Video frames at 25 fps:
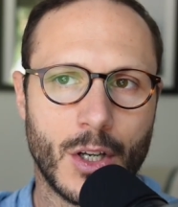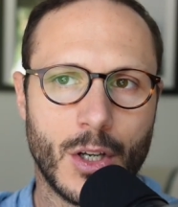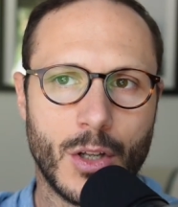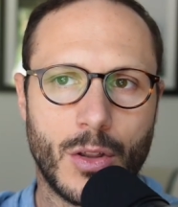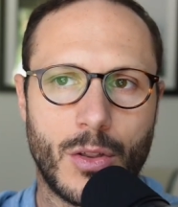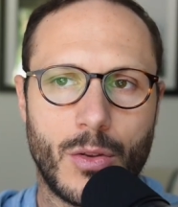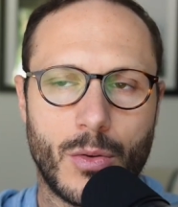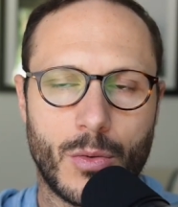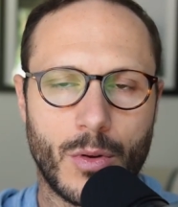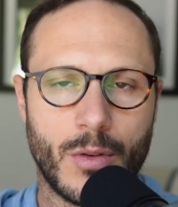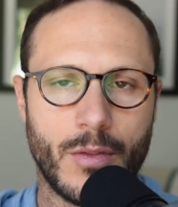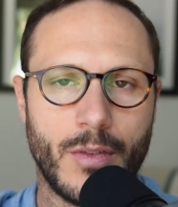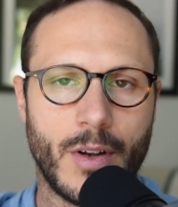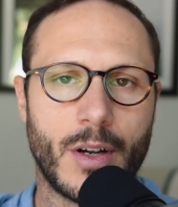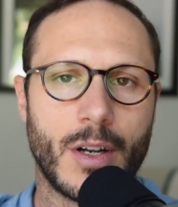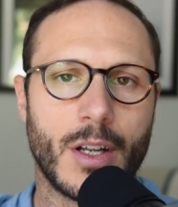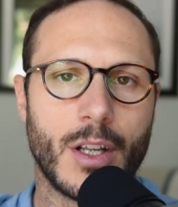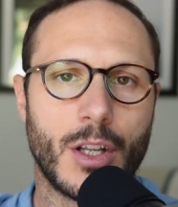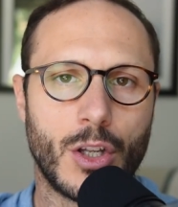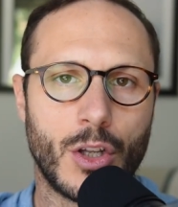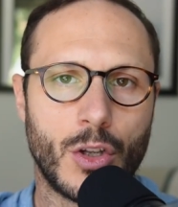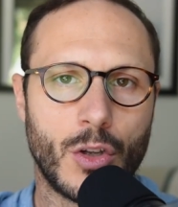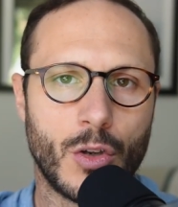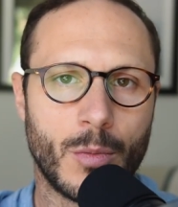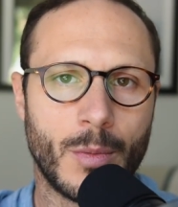through a very
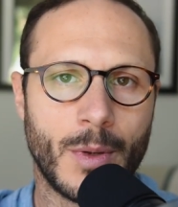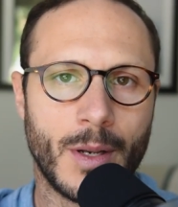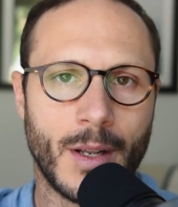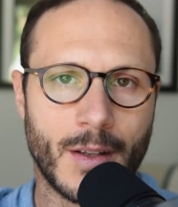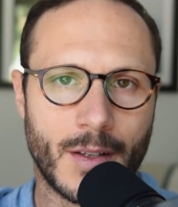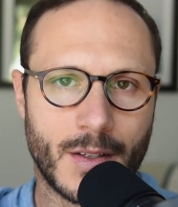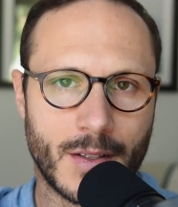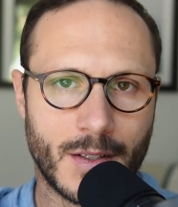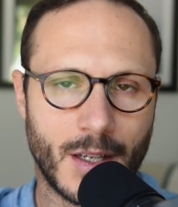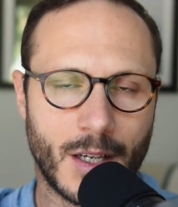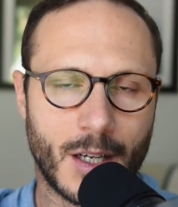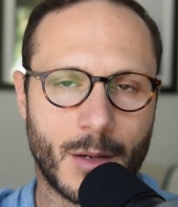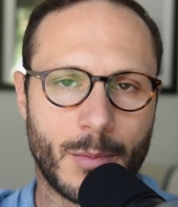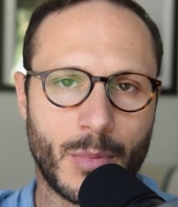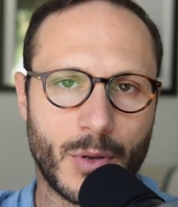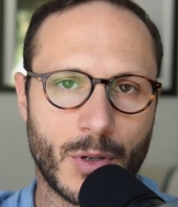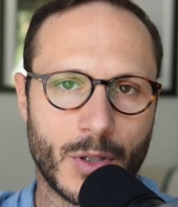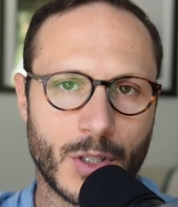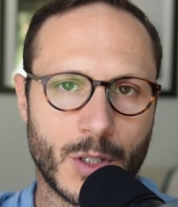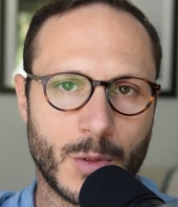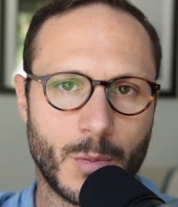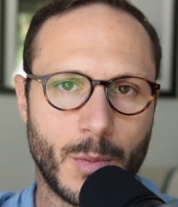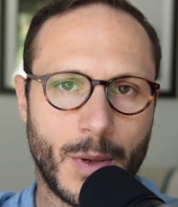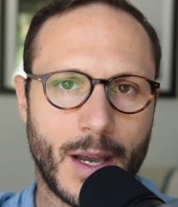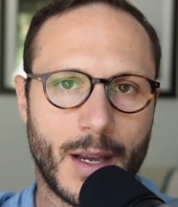humanistic
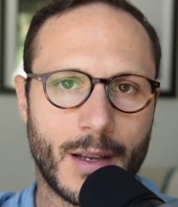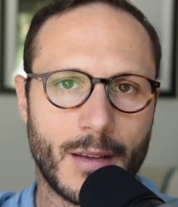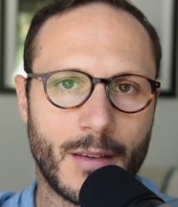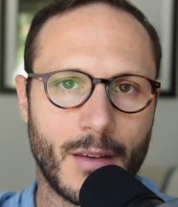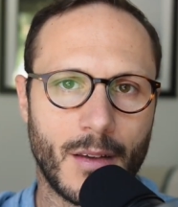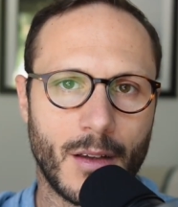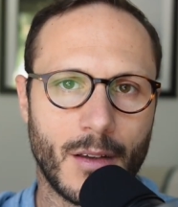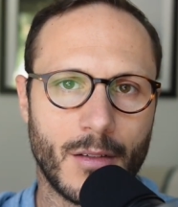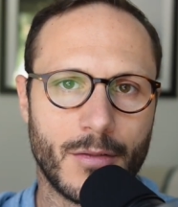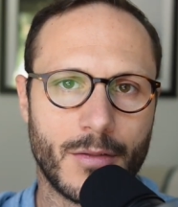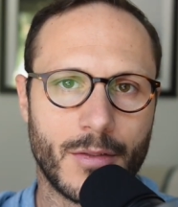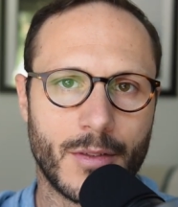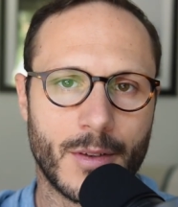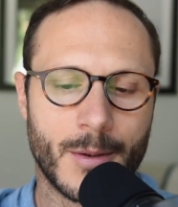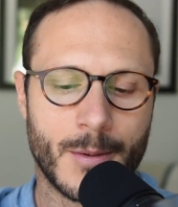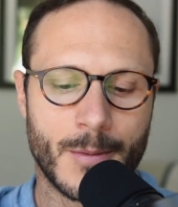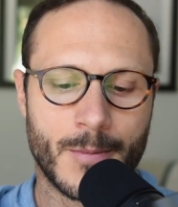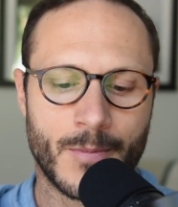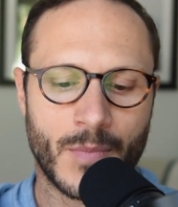perspective,